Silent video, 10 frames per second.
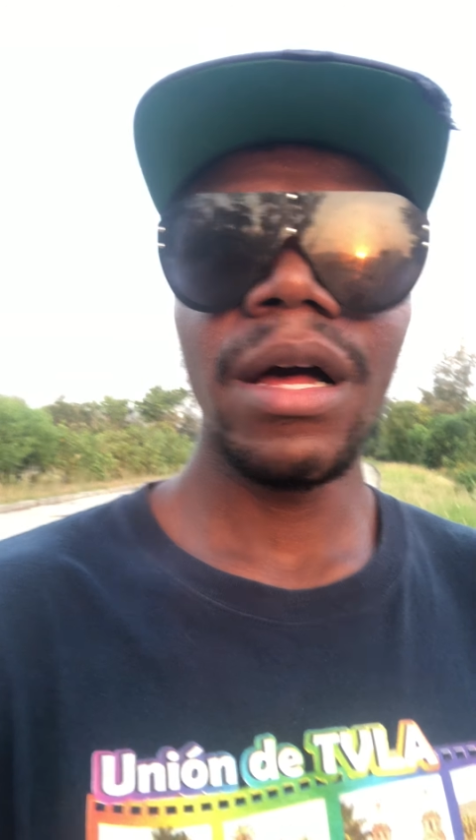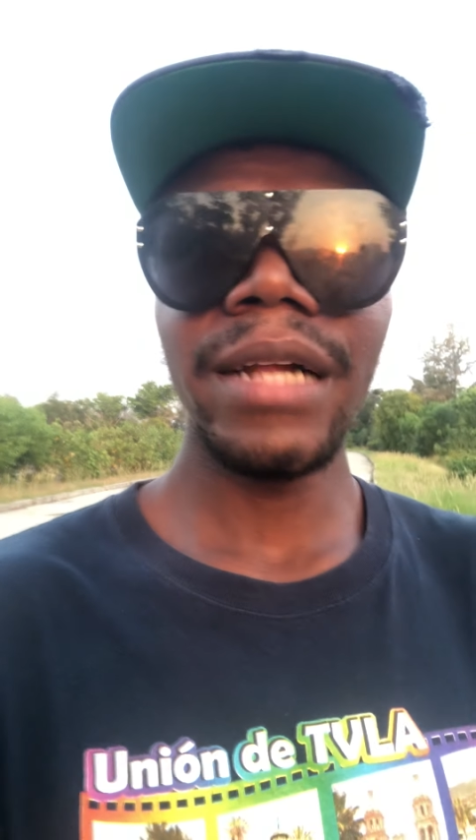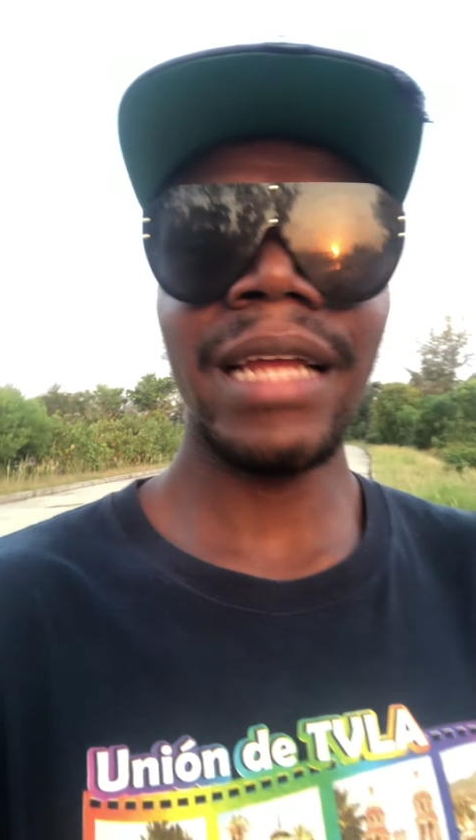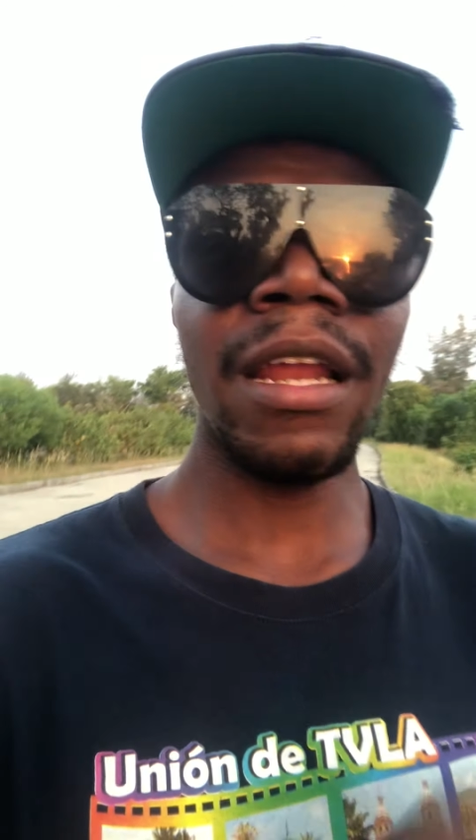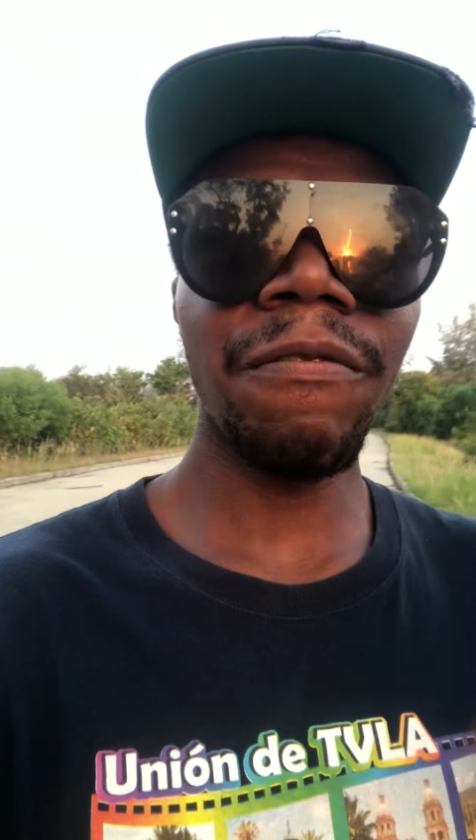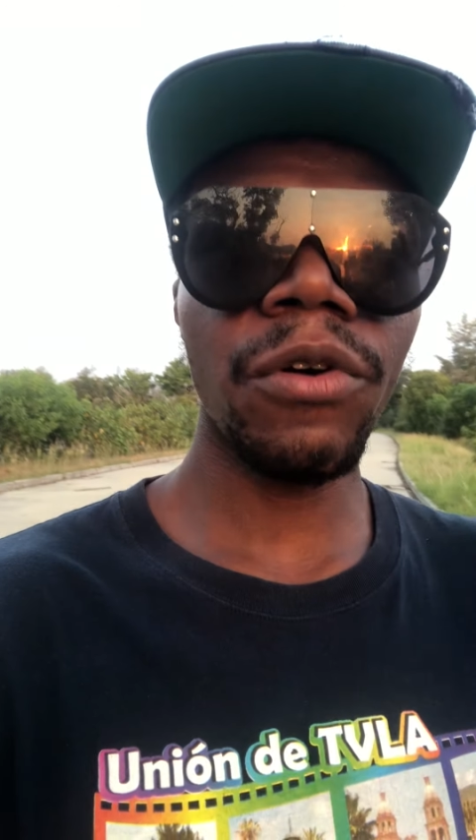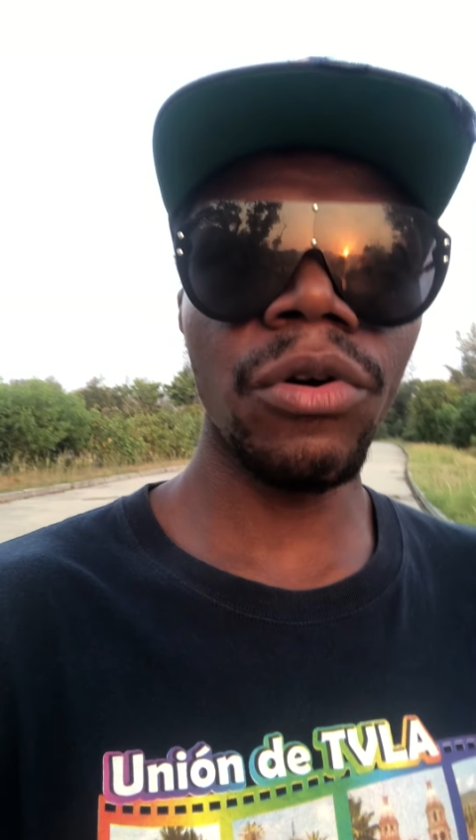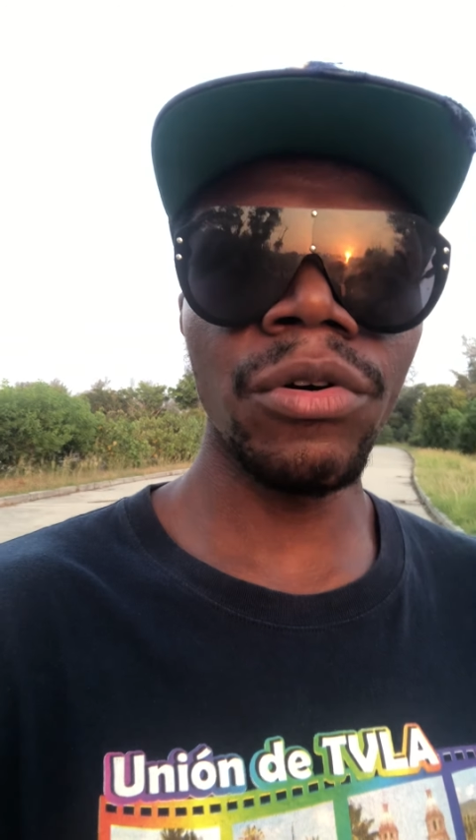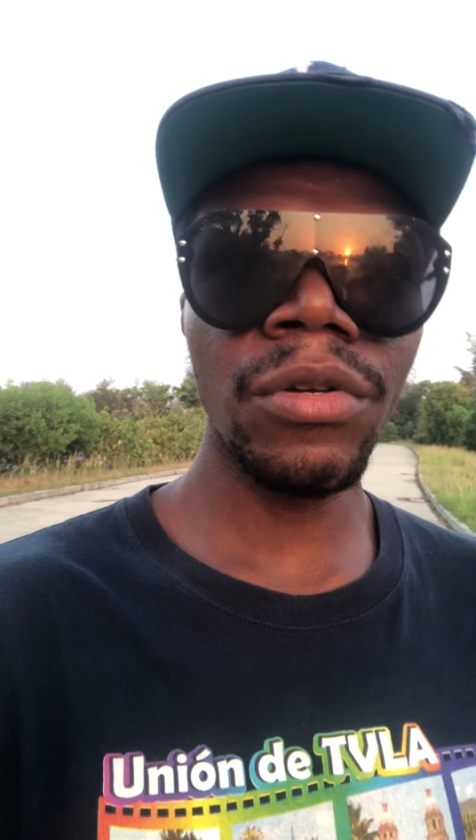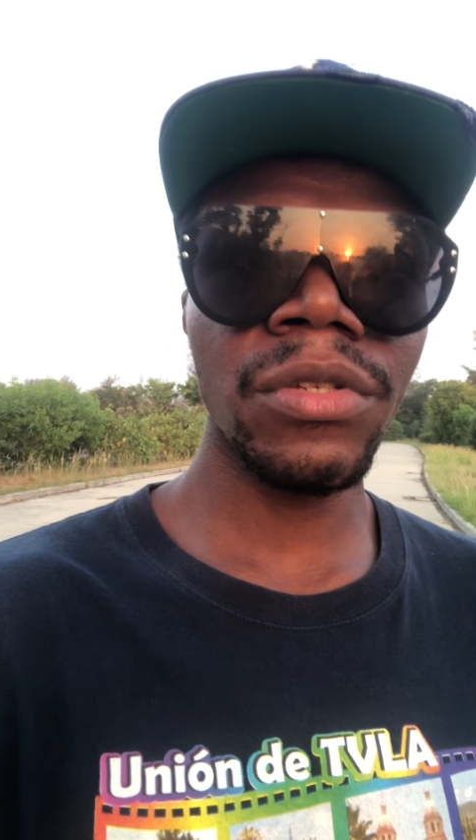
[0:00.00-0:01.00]
then of
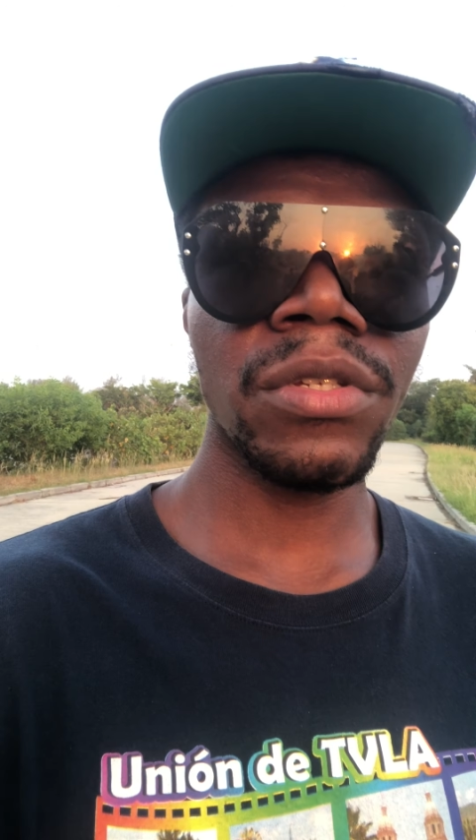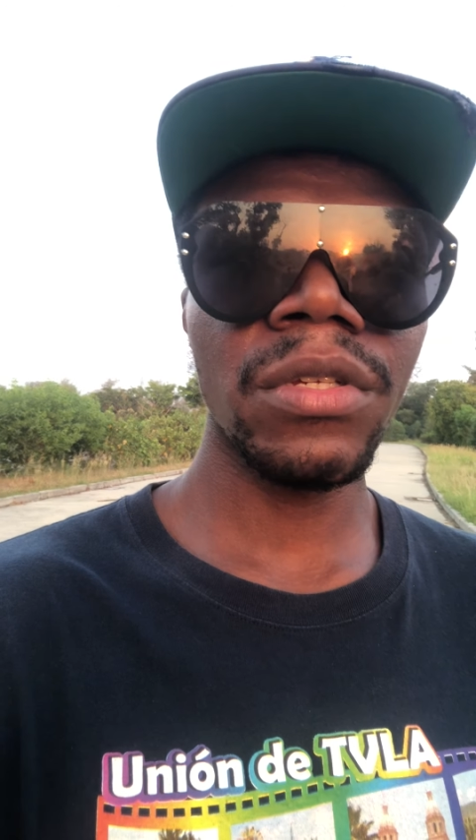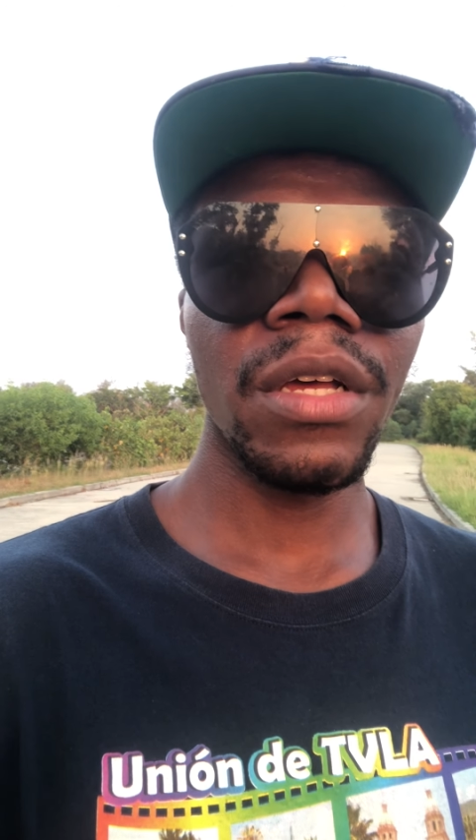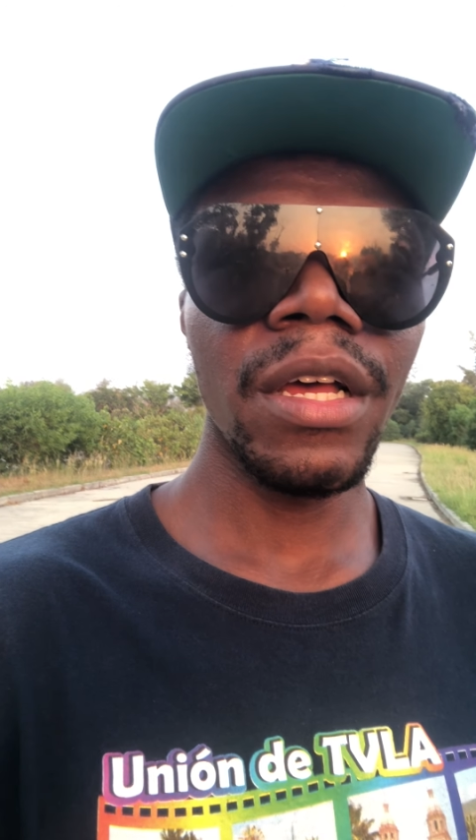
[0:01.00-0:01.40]
course,